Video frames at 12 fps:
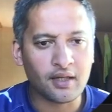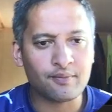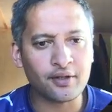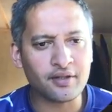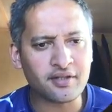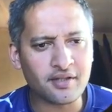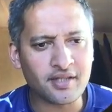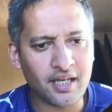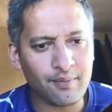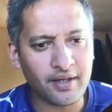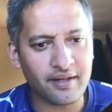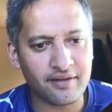So let's just
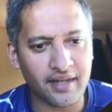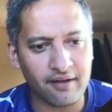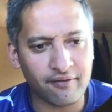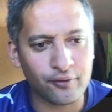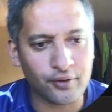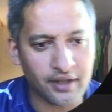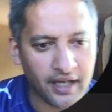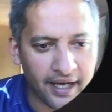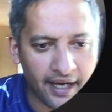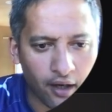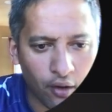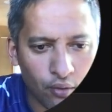keep it at that for
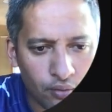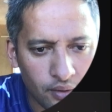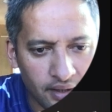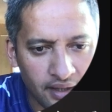now.